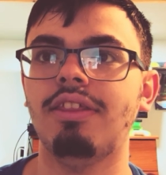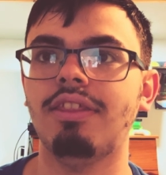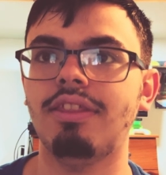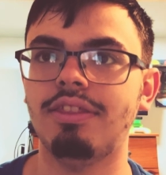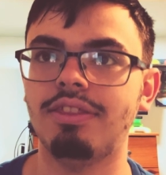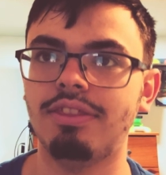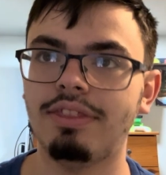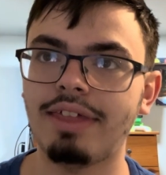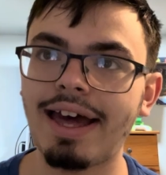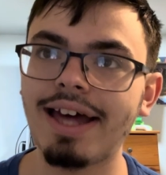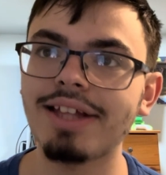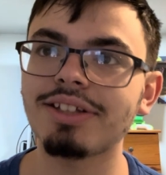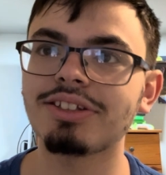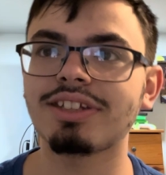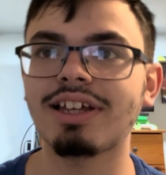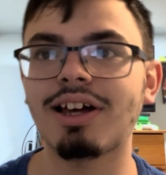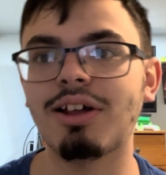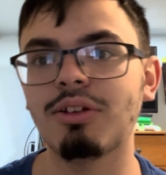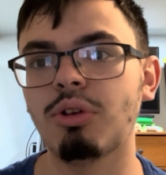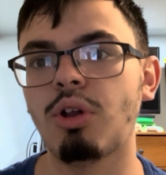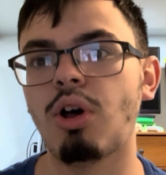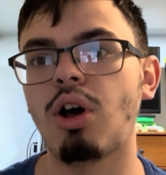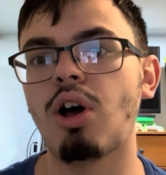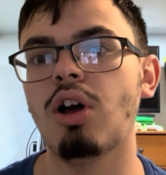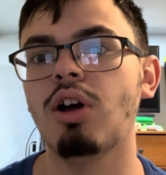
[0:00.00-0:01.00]
That's how
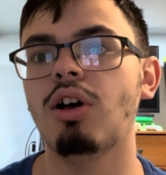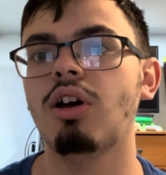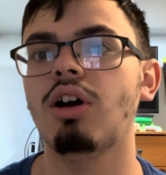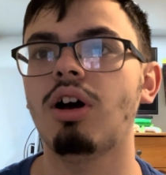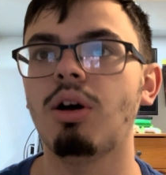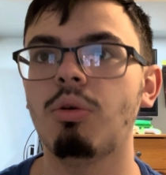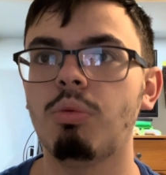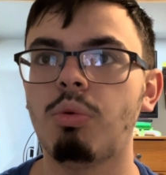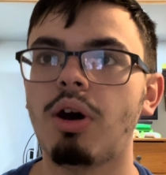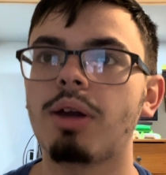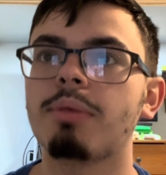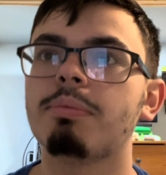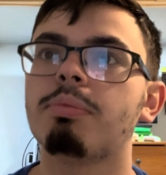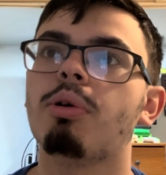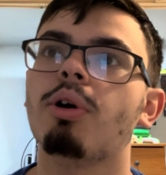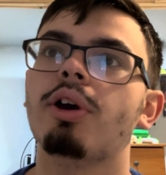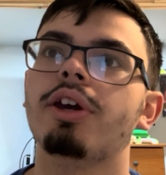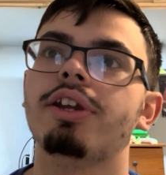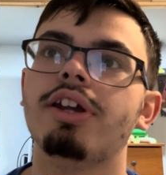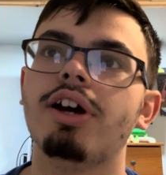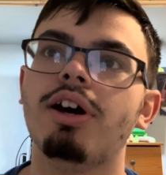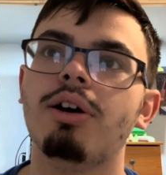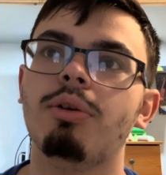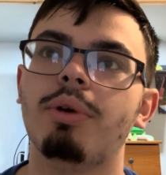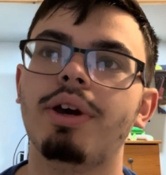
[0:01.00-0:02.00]
long a
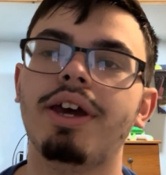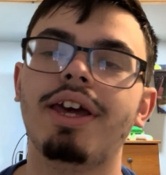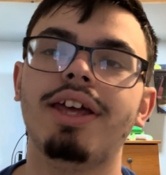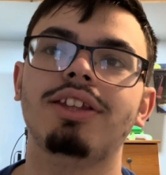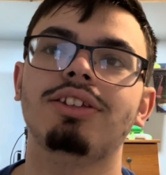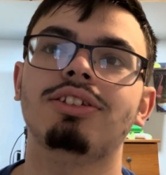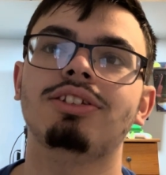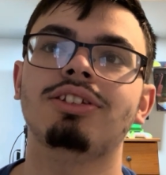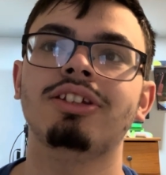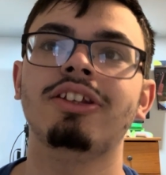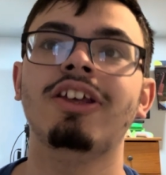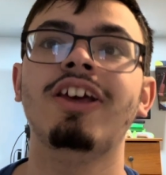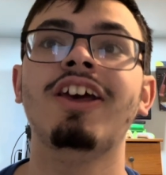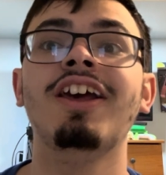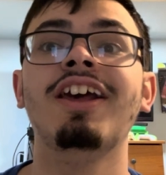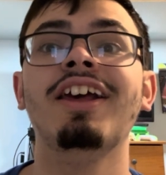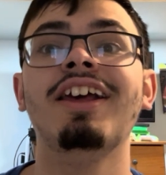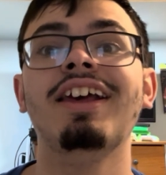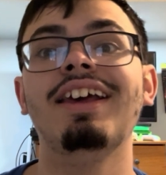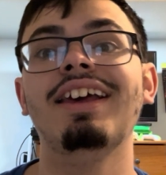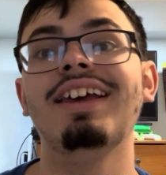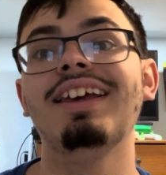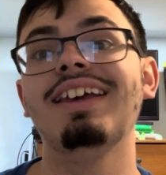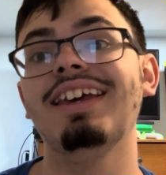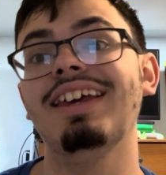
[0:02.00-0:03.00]
1.0 is.
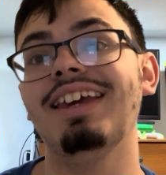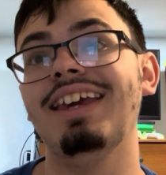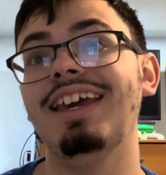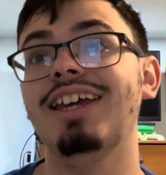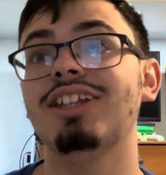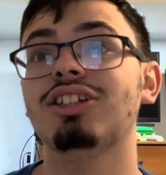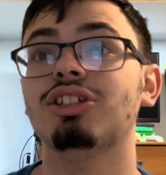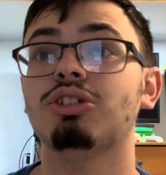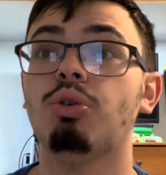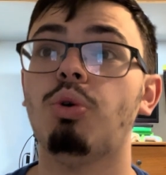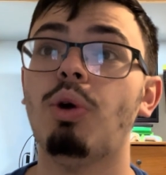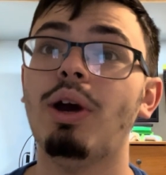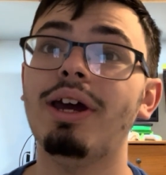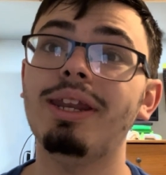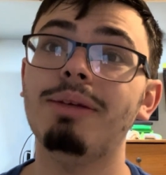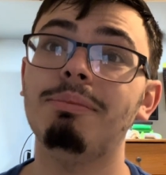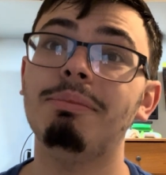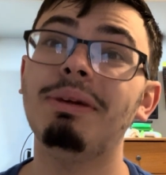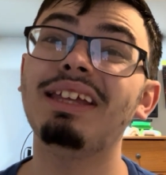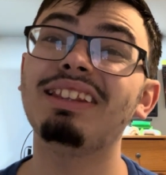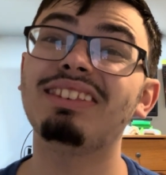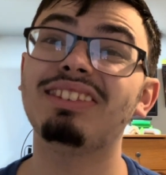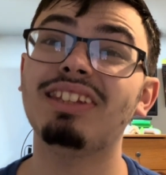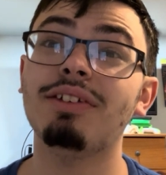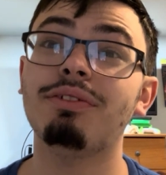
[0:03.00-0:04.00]
It's quite a
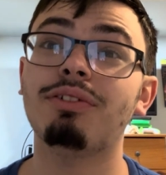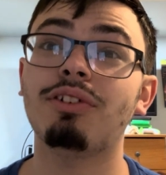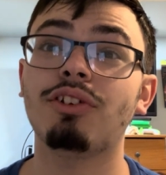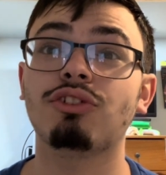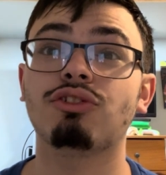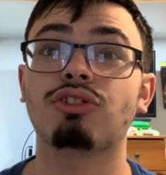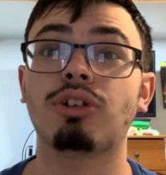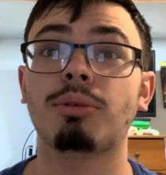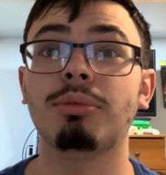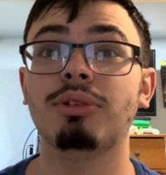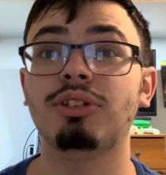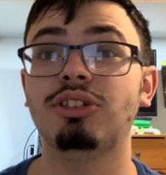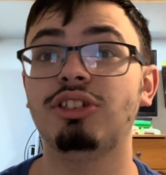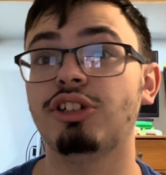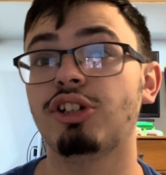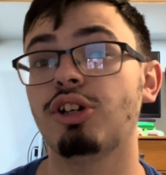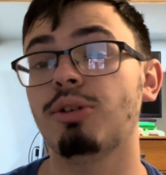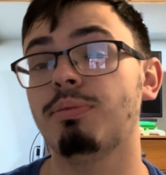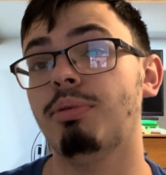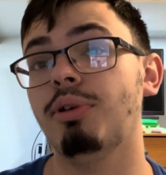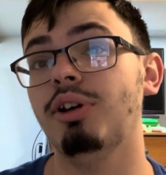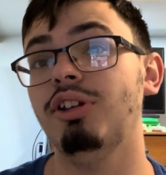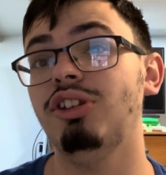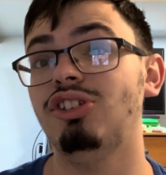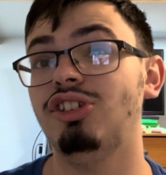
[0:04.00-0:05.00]
big difference from a
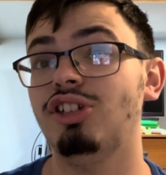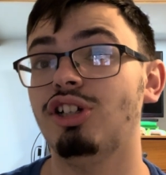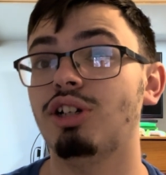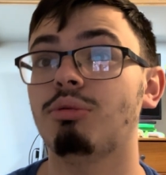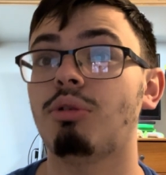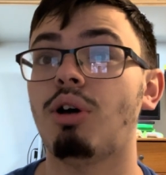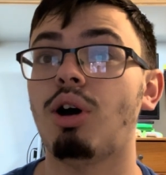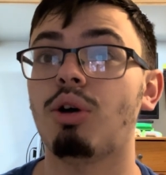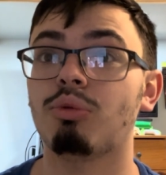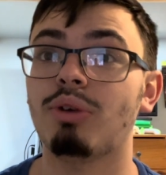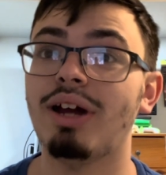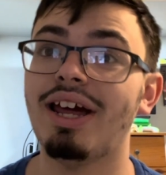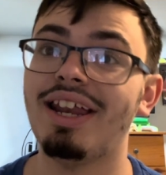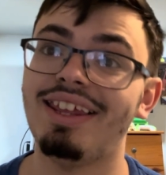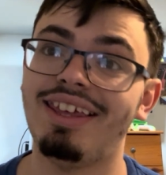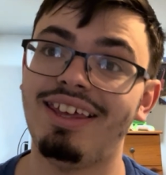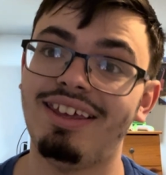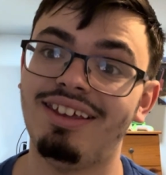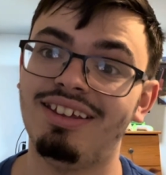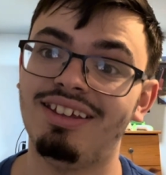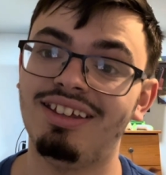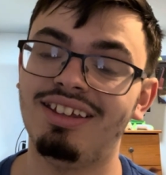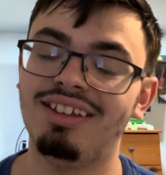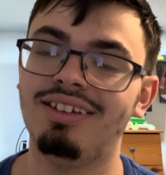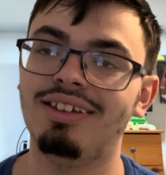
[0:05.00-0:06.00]
0.0 already.
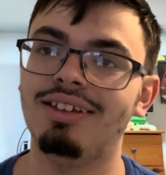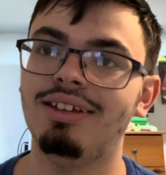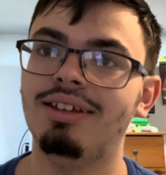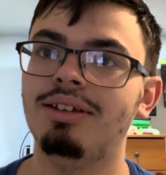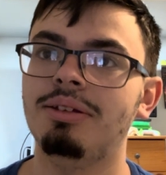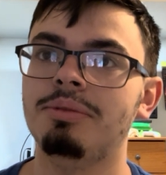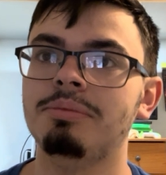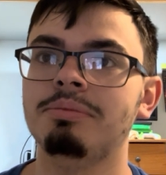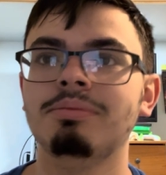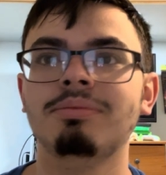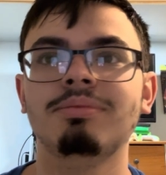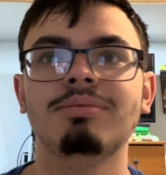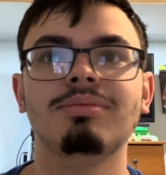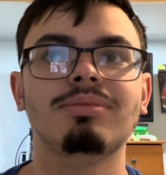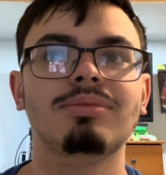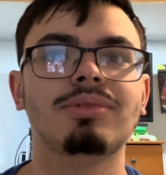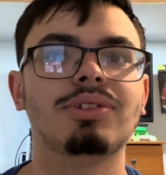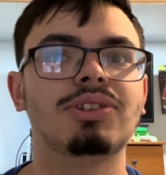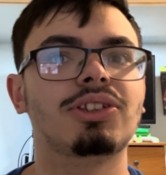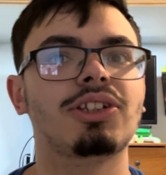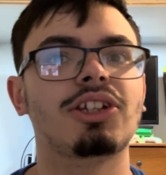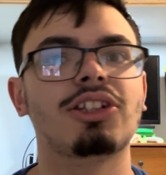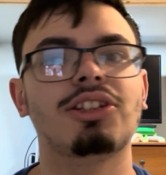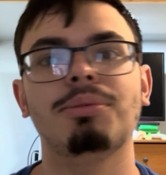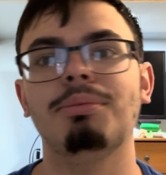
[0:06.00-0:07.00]

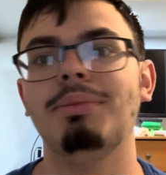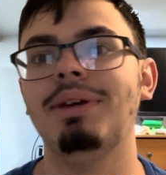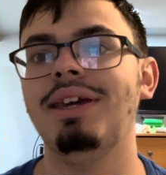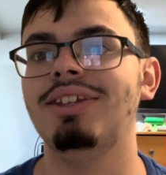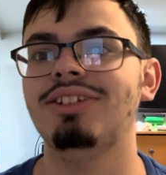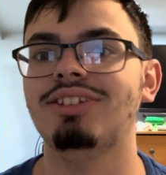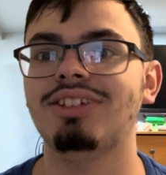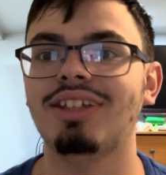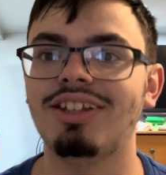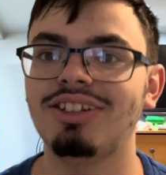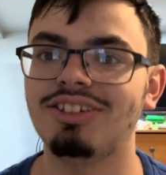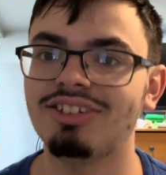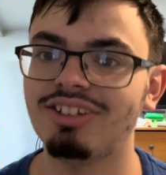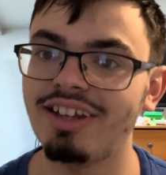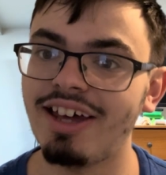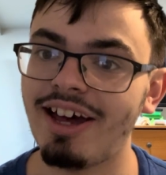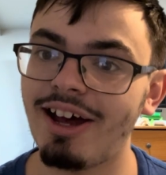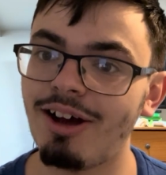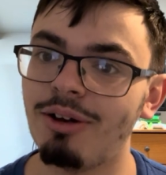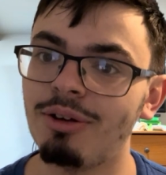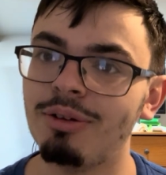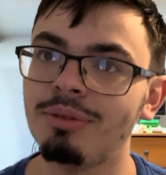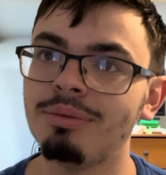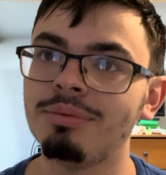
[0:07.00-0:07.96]
Does it make sense now?